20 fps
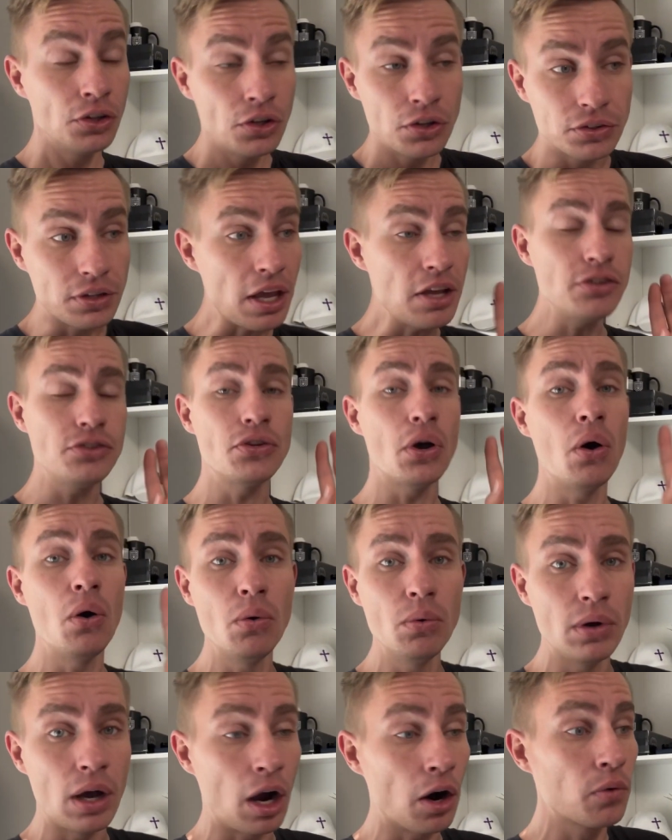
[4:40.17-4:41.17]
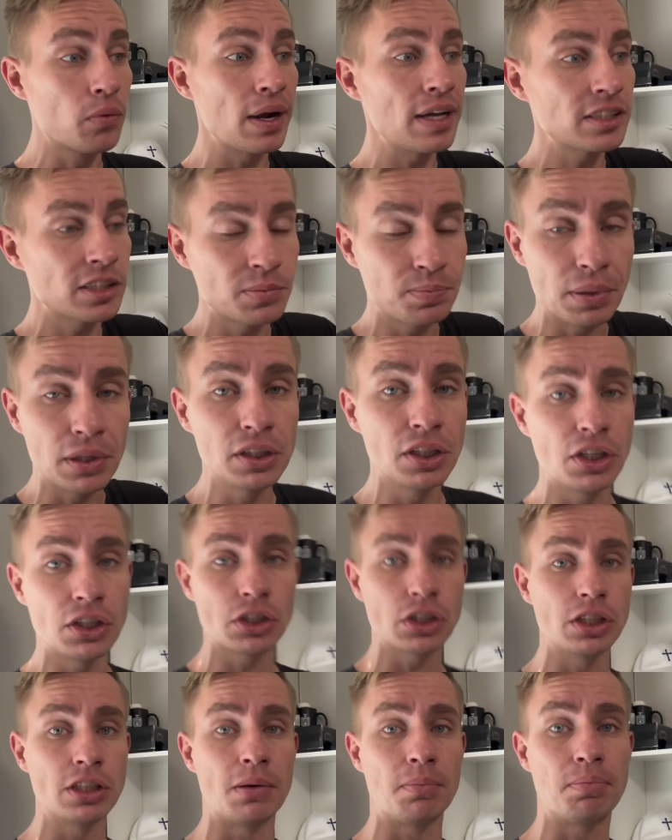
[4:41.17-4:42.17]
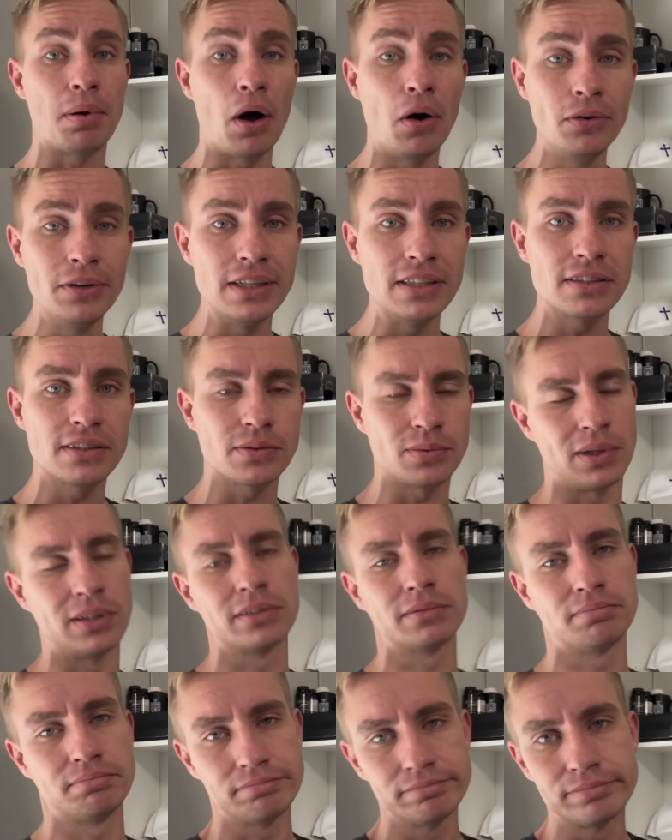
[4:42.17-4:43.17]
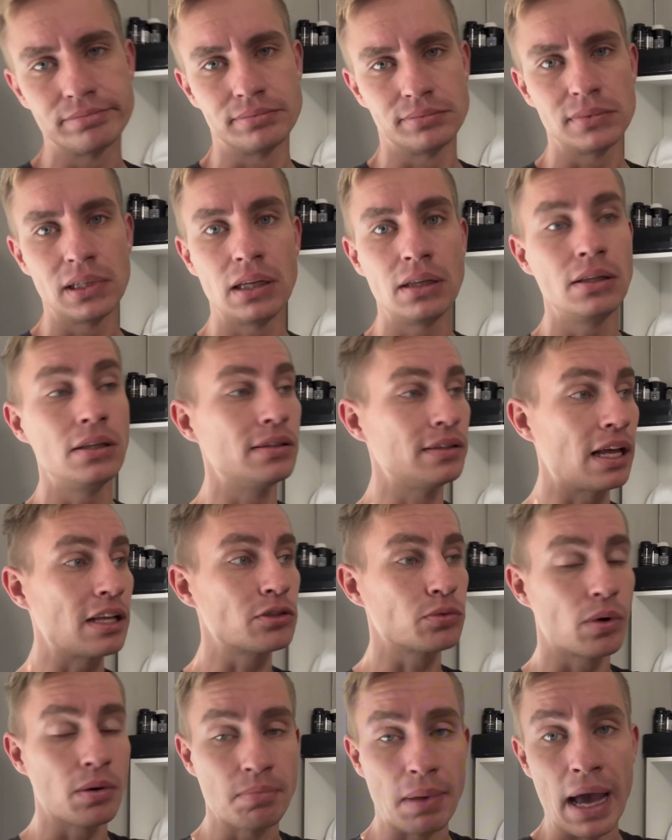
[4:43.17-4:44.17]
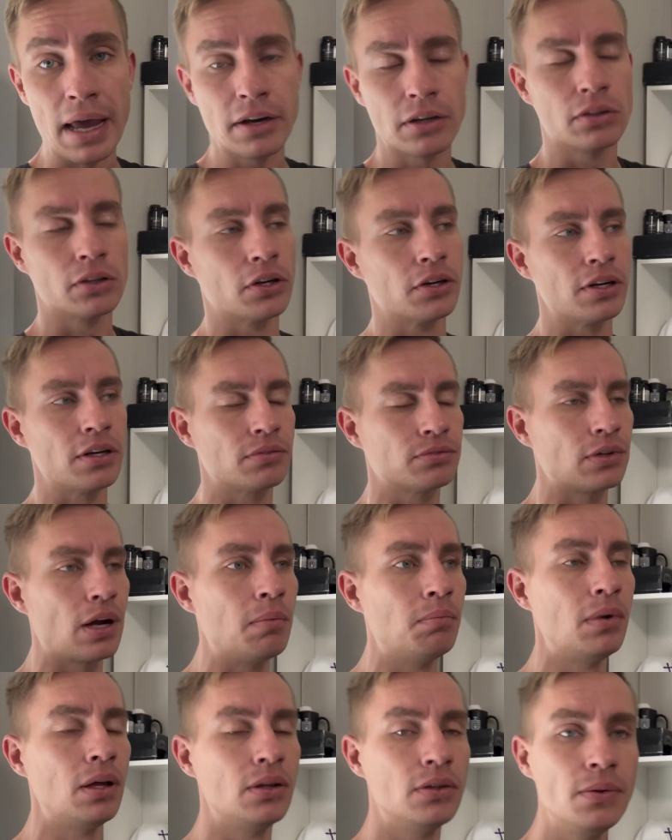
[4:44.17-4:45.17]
They don't arrest political opponents. Well, that's where Biden learned it from.